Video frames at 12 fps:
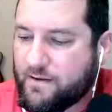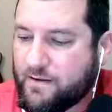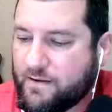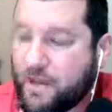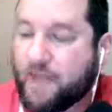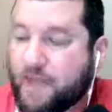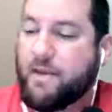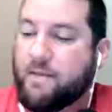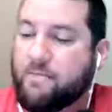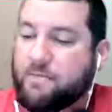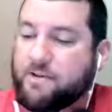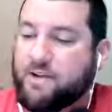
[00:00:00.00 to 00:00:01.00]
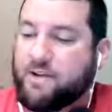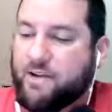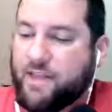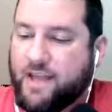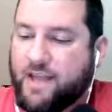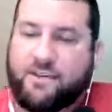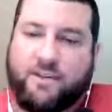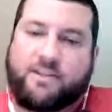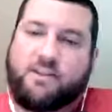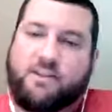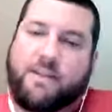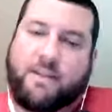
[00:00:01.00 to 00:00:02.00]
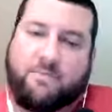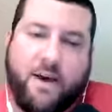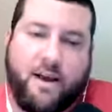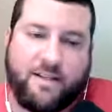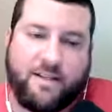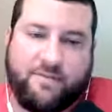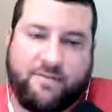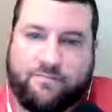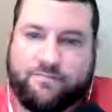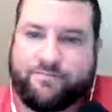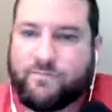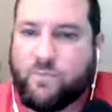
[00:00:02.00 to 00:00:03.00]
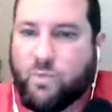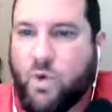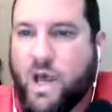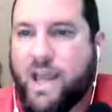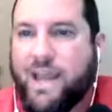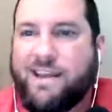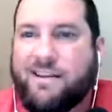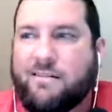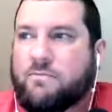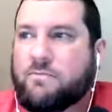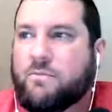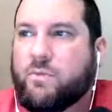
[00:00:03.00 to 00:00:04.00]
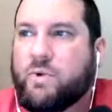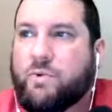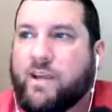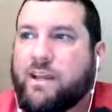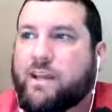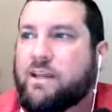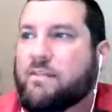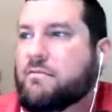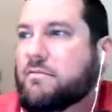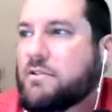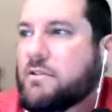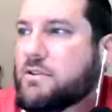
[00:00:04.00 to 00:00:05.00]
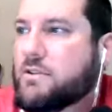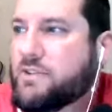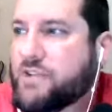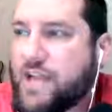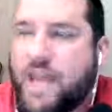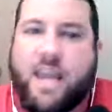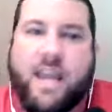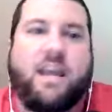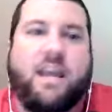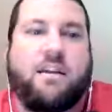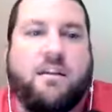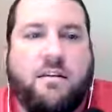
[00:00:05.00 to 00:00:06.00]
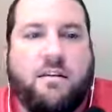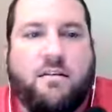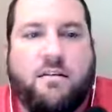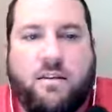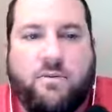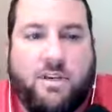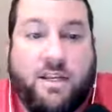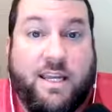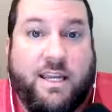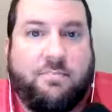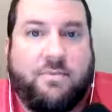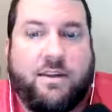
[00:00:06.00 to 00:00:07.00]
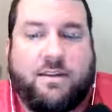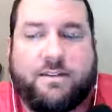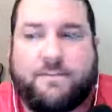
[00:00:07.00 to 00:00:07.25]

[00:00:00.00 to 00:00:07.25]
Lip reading: Yeah, I pretty much covered all that. So let's talk about the positives. Why would we say that we should keep this?